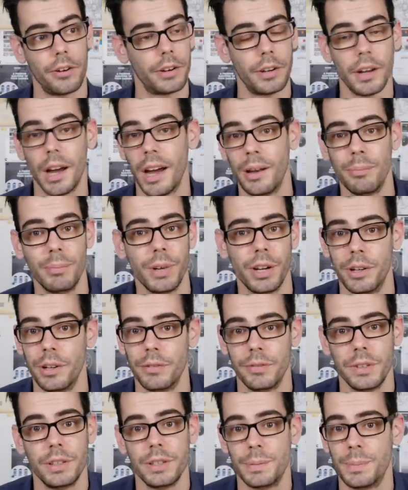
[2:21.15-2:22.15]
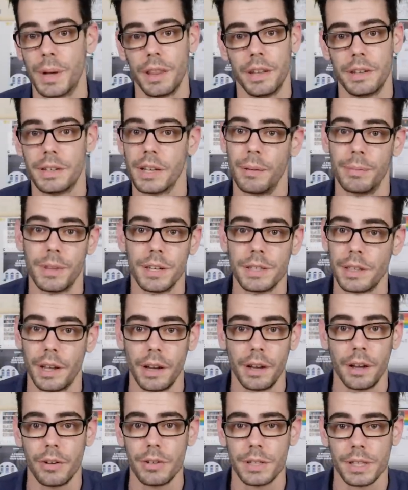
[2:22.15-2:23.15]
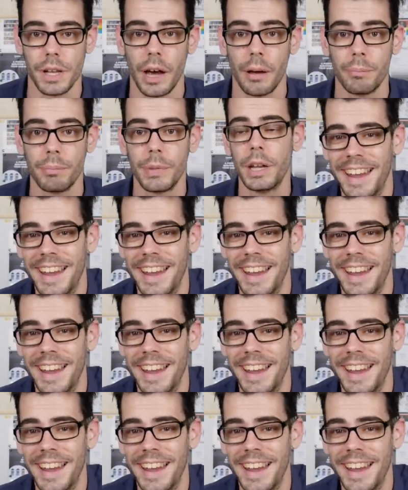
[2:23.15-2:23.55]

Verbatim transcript: or nine million views by the time this thing goes up.